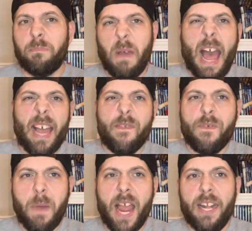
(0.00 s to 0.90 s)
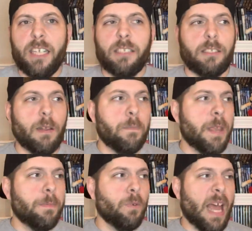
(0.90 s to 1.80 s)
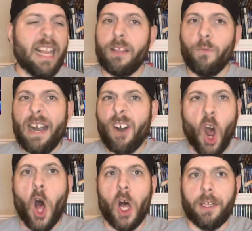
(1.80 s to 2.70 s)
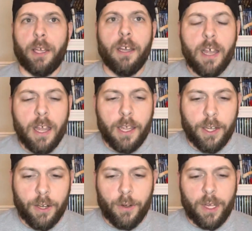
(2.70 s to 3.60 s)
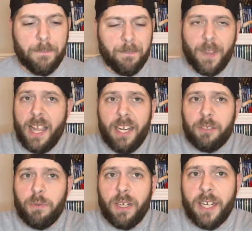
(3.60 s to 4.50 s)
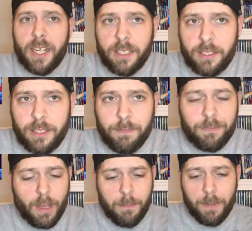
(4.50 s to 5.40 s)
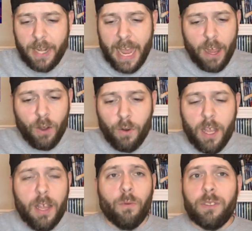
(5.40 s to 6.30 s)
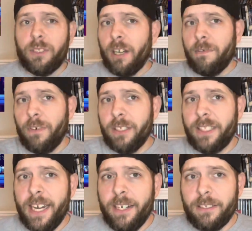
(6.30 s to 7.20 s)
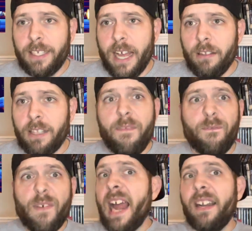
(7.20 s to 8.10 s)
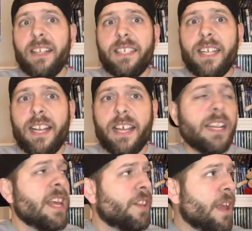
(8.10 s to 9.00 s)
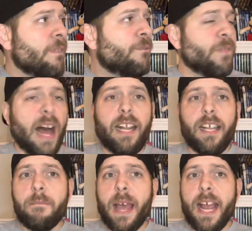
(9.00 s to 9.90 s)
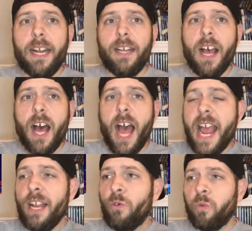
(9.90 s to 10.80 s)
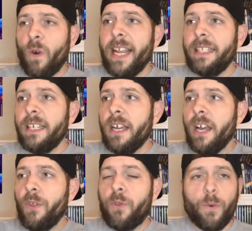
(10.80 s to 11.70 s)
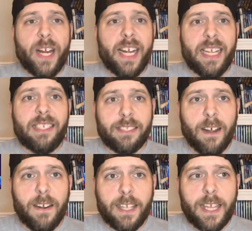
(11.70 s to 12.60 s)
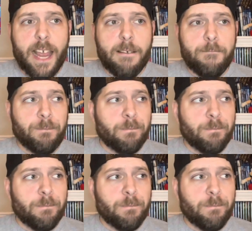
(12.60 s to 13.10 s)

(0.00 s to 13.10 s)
bag of opinions. Some people hate the Werehog. You know what? It is what it is. But now, with Sonic Frontiers out, they finally did it. They finally made a great 3D Sonic game